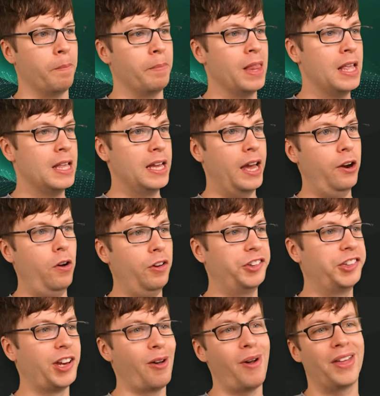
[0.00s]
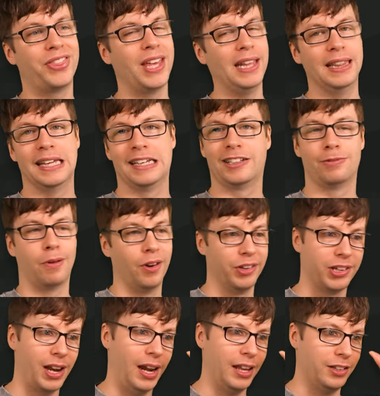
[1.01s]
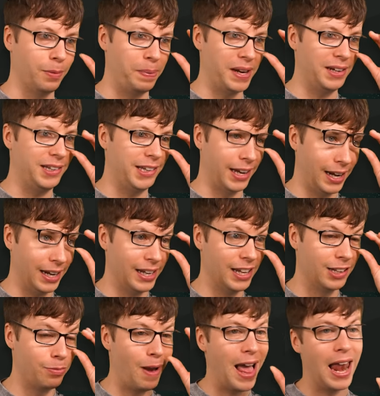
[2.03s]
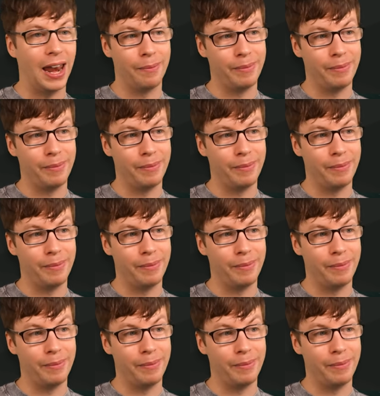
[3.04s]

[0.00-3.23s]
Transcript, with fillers: And also, I think this one's a little bit silly as well.